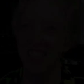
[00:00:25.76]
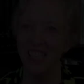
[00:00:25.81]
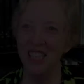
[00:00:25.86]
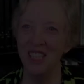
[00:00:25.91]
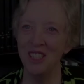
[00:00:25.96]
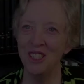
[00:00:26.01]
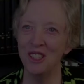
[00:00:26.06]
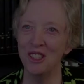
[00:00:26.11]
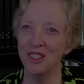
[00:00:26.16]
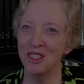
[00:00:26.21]

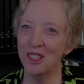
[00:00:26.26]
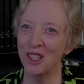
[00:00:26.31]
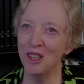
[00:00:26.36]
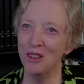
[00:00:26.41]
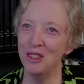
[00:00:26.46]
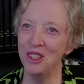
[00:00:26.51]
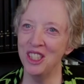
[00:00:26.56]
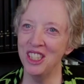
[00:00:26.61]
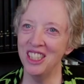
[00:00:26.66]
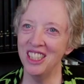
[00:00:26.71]
Nurse
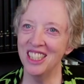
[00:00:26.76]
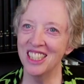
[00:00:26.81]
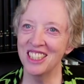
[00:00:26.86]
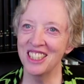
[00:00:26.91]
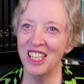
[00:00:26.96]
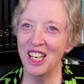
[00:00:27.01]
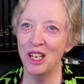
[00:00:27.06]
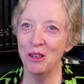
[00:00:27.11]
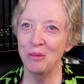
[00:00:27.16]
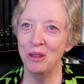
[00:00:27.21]
coaching is
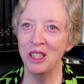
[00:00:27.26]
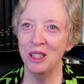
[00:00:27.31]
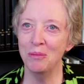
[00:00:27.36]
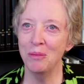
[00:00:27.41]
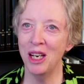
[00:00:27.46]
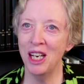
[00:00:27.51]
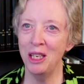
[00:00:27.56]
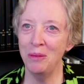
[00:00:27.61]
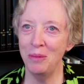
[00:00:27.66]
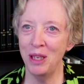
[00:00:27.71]
helping
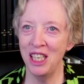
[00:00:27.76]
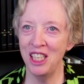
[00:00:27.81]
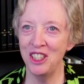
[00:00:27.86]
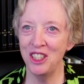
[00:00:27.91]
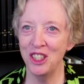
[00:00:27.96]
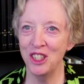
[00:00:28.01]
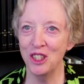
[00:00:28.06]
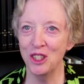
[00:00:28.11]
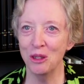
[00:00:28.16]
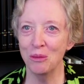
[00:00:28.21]
my
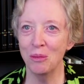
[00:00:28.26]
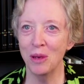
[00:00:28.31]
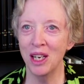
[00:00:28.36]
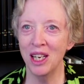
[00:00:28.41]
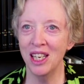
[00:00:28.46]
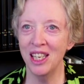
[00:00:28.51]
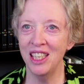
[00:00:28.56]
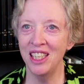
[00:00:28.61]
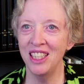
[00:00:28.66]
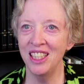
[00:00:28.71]
patient or
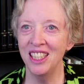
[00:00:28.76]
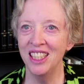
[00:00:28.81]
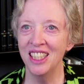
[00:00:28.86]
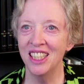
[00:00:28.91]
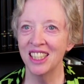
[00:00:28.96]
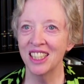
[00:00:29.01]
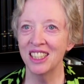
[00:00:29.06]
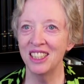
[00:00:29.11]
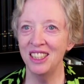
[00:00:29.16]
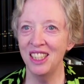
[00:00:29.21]
my
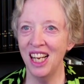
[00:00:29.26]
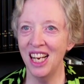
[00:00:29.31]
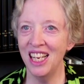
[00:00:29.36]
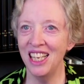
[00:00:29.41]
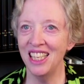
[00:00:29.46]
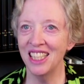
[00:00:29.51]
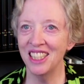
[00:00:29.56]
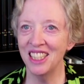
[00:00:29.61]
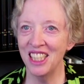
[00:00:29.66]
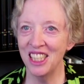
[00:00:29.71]

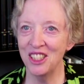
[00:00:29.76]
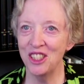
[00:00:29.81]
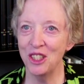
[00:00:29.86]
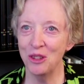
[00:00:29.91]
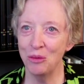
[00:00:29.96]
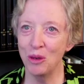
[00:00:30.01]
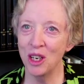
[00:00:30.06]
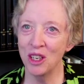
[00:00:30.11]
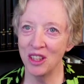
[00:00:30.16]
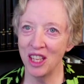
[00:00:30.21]
client get
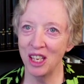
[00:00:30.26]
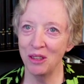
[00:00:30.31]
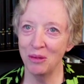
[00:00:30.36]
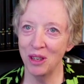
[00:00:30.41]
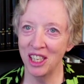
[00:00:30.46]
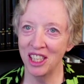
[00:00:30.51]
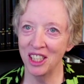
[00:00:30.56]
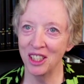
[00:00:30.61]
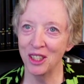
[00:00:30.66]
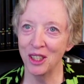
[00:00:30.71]
to where they
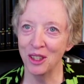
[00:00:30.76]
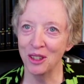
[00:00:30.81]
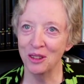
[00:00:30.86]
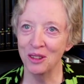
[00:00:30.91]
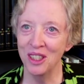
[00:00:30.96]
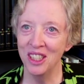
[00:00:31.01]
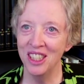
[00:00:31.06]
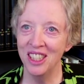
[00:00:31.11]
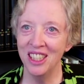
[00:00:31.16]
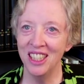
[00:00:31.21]
want to go.
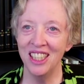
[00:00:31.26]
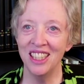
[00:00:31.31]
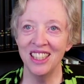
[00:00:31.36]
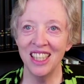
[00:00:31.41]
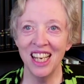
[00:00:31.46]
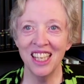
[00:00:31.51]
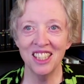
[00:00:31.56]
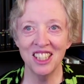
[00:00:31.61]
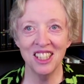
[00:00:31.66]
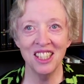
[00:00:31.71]
And
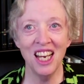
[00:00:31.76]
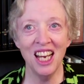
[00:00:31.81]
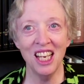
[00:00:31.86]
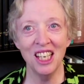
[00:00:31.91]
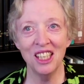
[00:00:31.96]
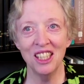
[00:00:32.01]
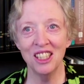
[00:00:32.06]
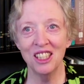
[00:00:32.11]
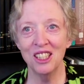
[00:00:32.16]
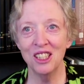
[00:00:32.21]
that's
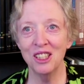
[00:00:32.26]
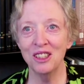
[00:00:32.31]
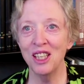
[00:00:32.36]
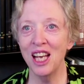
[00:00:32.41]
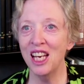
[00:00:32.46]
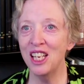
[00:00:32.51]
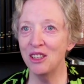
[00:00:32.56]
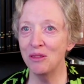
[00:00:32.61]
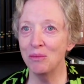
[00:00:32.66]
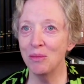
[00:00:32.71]
not a
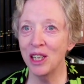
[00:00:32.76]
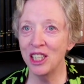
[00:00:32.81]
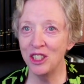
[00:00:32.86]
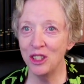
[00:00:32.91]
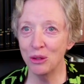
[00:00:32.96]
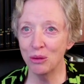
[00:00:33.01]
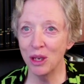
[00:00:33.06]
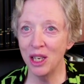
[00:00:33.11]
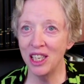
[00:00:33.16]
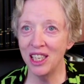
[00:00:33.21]
lot of my
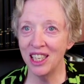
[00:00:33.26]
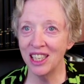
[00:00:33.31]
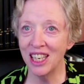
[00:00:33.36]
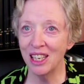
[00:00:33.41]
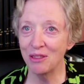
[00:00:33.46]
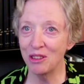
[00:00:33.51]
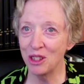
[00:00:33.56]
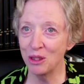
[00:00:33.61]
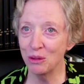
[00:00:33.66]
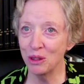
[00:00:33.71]
training.
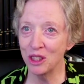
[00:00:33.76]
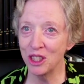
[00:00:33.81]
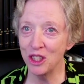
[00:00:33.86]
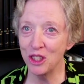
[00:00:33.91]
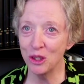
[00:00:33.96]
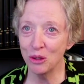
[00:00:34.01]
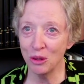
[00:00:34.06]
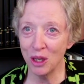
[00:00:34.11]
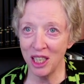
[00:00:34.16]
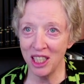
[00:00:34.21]
I was really
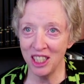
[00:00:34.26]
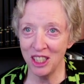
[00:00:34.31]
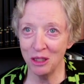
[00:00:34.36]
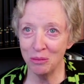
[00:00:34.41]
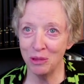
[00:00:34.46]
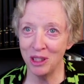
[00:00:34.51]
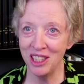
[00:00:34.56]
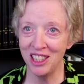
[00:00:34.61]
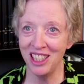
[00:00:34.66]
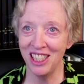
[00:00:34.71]
trained to
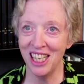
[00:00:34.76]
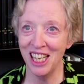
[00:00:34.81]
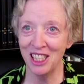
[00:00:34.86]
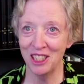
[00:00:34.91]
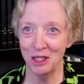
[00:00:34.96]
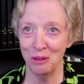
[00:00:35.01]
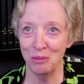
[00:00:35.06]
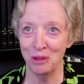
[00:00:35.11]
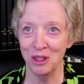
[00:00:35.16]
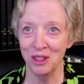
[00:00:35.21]
be the
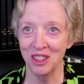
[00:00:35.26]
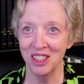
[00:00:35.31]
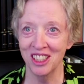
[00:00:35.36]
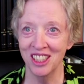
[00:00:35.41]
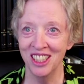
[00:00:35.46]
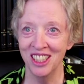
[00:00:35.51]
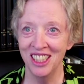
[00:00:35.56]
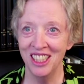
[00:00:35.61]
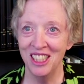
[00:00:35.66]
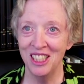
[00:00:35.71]
expert.
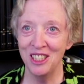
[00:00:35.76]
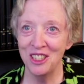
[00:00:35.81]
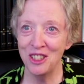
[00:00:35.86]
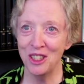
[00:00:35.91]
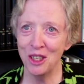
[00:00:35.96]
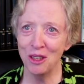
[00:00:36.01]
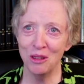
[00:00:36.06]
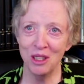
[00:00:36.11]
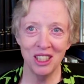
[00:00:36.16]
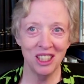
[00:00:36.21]

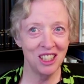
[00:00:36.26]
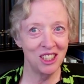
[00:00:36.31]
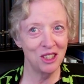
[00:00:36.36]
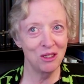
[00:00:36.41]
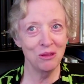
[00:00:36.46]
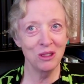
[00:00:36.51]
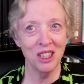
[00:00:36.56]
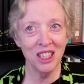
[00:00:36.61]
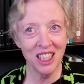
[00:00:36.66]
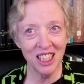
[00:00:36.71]
So
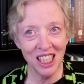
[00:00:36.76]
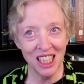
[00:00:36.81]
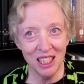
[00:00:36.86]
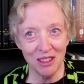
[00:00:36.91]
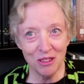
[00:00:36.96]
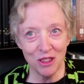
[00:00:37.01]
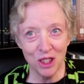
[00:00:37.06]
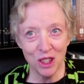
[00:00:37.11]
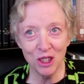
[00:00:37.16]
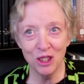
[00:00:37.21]
it's really kind
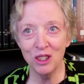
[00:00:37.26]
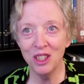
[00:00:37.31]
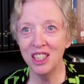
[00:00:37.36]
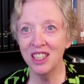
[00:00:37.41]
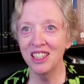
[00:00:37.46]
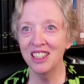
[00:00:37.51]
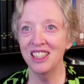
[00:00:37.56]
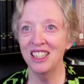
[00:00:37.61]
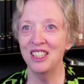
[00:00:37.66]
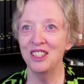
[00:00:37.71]
of
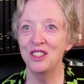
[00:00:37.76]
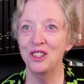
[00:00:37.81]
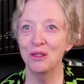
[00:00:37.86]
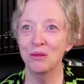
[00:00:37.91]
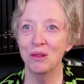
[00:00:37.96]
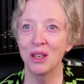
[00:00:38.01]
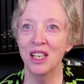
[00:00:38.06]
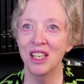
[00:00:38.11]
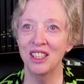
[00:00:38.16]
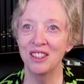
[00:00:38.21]
turning things
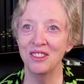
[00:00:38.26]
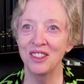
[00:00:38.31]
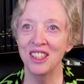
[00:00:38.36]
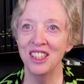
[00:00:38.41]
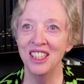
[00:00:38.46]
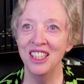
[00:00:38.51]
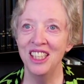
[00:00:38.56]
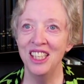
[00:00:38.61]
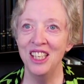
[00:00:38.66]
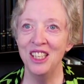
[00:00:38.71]
around.
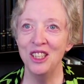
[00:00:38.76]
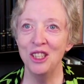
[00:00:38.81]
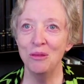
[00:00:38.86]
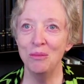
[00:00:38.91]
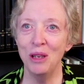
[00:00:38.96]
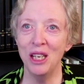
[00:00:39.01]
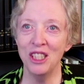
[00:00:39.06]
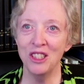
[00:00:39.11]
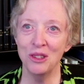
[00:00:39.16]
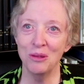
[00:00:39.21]
The
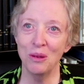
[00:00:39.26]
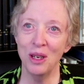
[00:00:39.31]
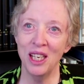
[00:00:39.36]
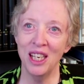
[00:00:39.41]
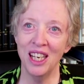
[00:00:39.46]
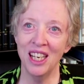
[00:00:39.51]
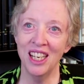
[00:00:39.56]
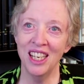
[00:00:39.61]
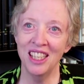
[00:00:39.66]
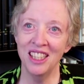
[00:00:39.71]
best
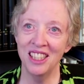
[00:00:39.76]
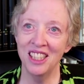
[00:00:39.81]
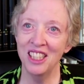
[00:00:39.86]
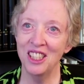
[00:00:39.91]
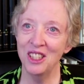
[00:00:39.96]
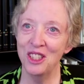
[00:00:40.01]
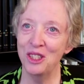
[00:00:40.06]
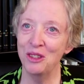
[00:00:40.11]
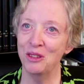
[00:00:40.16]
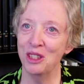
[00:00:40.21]
way I
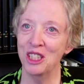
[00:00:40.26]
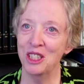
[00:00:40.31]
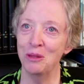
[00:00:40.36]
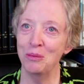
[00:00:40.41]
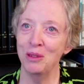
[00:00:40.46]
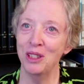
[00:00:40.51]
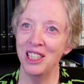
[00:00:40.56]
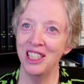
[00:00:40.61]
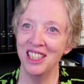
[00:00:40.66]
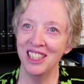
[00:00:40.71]
think to
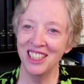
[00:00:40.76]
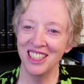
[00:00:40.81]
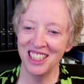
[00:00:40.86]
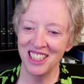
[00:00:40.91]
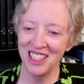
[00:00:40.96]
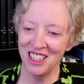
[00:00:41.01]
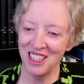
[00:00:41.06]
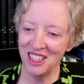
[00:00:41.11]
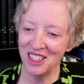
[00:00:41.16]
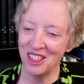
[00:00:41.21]
explain it
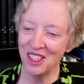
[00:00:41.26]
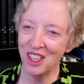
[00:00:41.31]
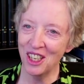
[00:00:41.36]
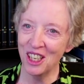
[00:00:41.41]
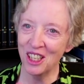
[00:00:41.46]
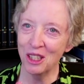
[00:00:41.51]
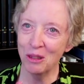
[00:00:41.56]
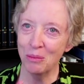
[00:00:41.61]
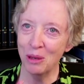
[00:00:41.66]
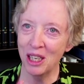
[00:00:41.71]
is to
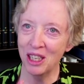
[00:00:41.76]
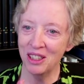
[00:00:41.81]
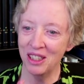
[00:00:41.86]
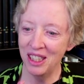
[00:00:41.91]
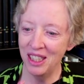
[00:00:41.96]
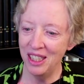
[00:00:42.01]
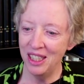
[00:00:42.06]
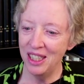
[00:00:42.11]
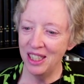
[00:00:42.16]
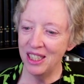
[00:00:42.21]
talk about
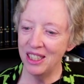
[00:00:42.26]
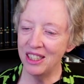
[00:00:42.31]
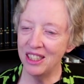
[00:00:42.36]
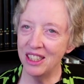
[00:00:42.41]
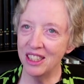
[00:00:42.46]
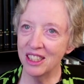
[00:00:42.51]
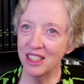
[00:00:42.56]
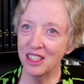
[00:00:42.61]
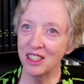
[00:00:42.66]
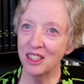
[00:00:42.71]

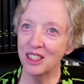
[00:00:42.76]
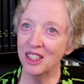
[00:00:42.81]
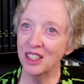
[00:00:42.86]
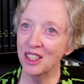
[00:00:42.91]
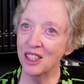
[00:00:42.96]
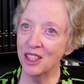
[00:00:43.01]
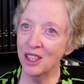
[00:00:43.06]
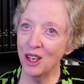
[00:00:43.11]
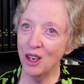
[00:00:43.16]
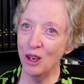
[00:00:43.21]
the
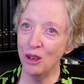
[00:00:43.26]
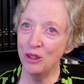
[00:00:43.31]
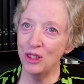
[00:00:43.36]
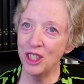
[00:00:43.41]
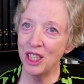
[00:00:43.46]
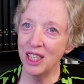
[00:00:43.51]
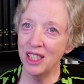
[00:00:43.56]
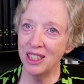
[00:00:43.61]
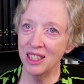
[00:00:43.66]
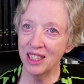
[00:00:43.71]

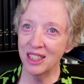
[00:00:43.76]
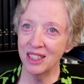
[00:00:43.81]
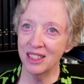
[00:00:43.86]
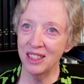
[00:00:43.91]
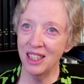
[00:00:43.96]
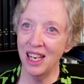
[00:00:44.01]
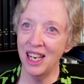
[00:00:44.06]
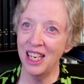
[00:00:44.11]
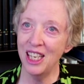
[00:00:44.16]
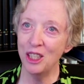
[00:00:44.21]
coach and the
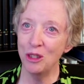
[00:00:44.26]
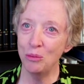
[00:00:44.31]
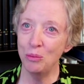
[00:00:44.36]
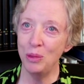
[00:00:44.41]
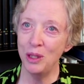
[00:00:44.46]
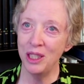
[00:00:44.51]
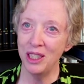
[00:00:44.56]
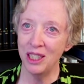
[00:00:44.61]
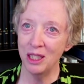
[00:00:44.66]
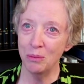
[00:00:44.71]
client
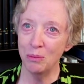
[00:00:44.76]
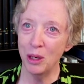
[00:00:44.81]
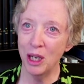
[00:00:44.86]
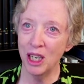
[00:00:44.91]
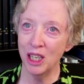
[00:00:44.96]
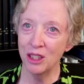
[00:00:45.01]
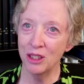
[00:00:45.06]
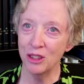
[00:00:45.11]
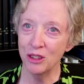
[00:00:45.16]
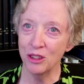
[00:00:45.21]
being in
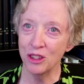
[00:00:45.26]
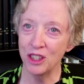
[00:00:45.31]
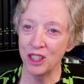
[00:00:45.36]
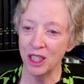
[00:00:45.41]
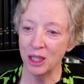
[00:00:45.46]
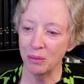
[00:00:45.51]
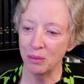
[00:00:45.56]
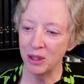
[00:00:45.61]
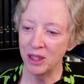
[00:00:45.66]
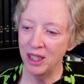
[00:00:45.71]

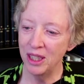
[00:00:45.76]
partnership.